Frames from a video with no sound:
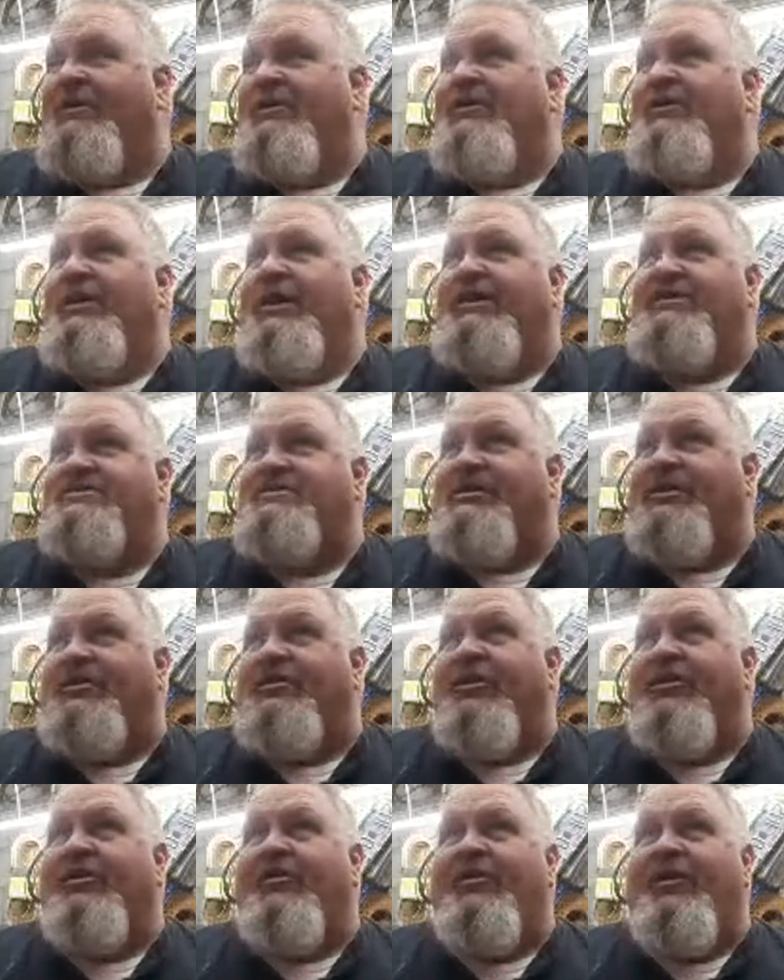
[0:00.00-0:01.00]
It's a
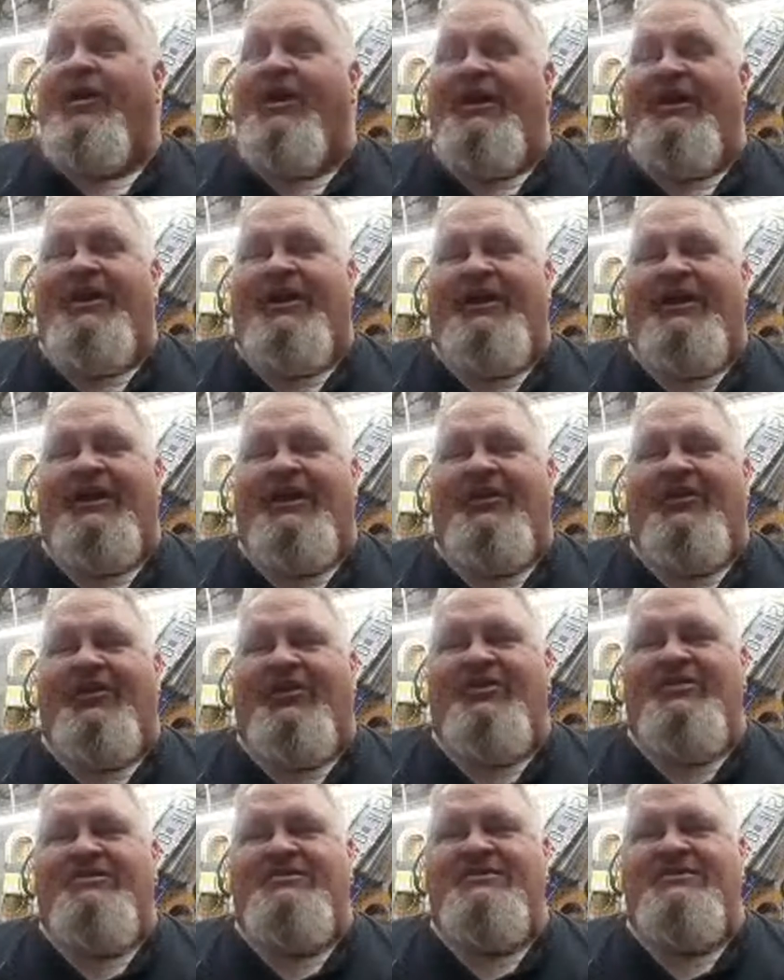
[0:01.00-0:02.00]
clear night. I got a
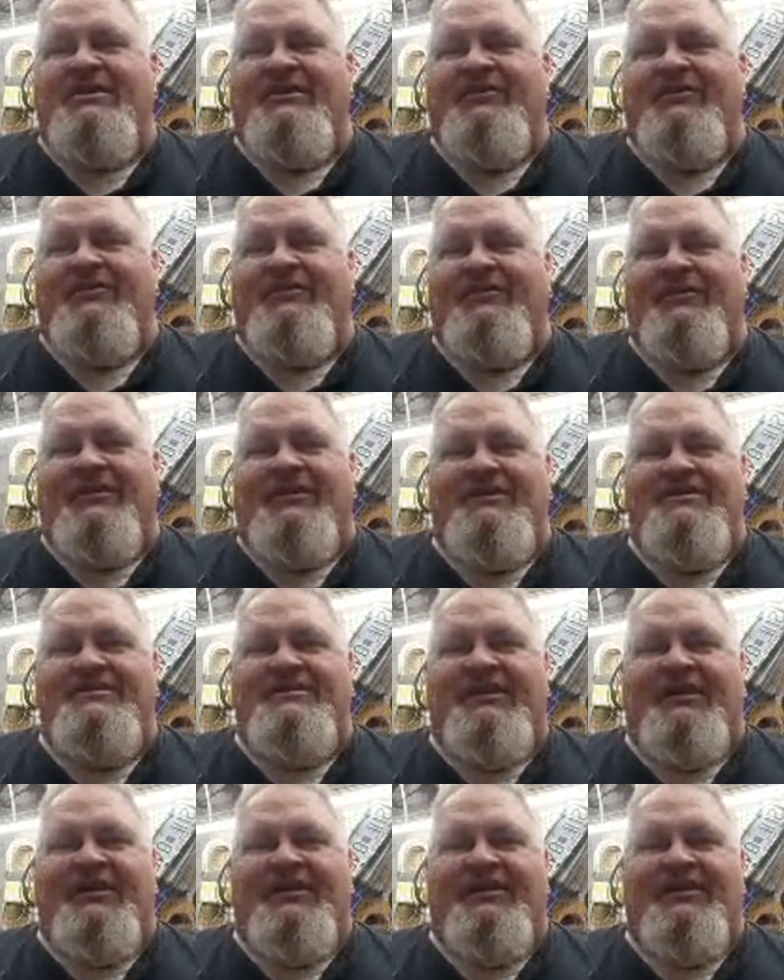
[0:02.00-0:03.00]
good signal, and I was
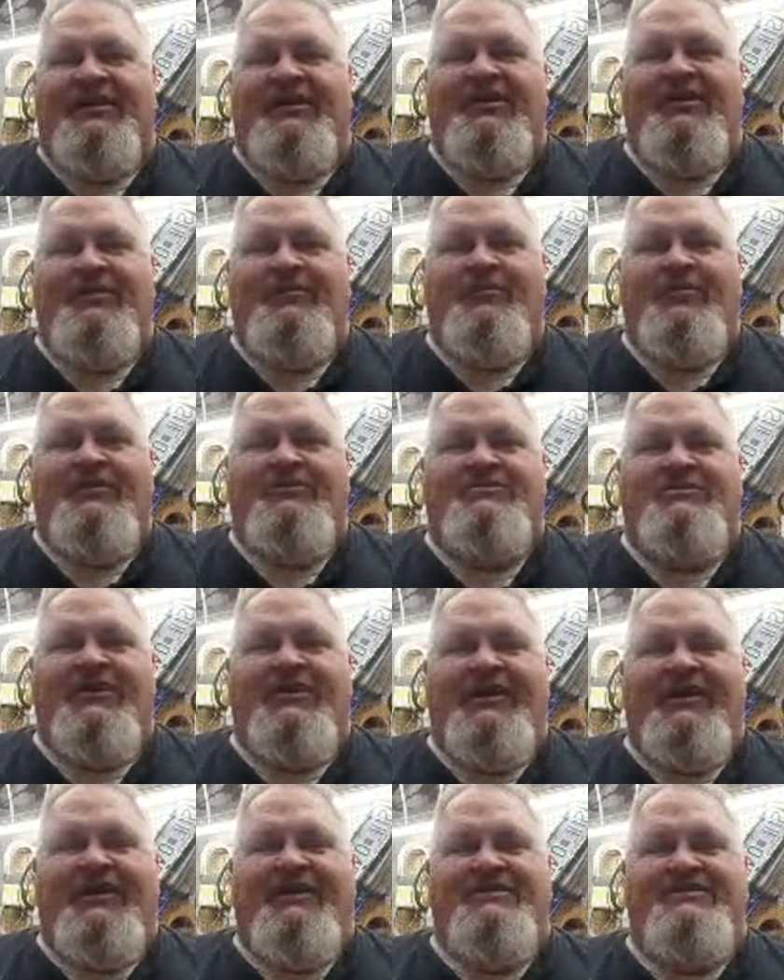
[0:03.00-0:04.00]
like, I'm going to try
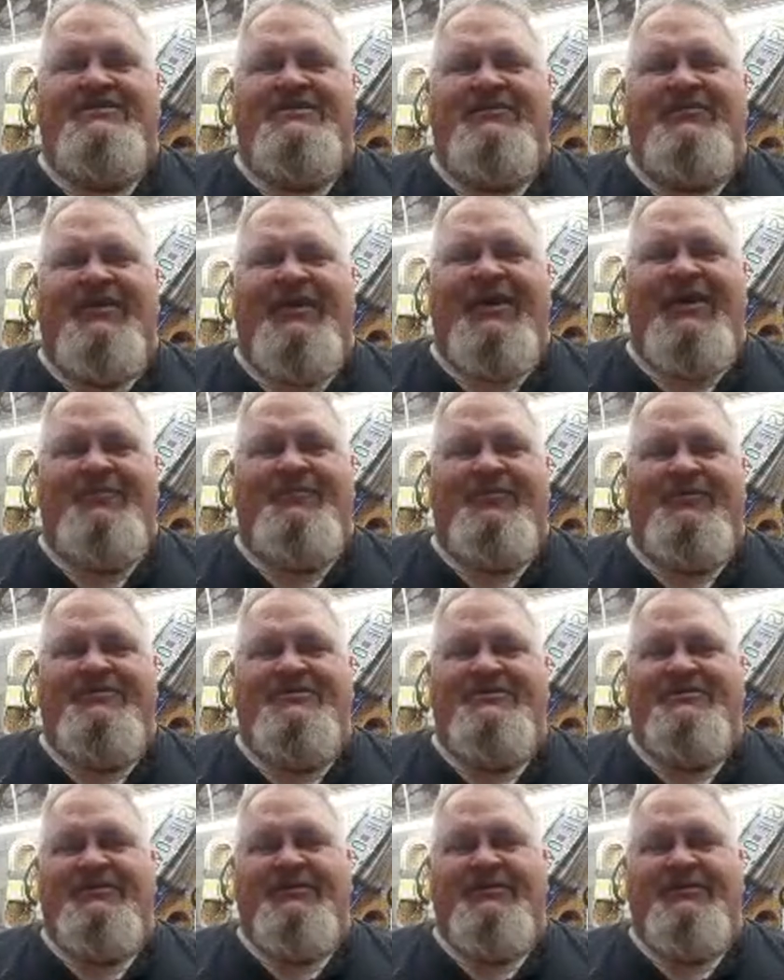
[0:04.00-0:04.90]
it, see what happens.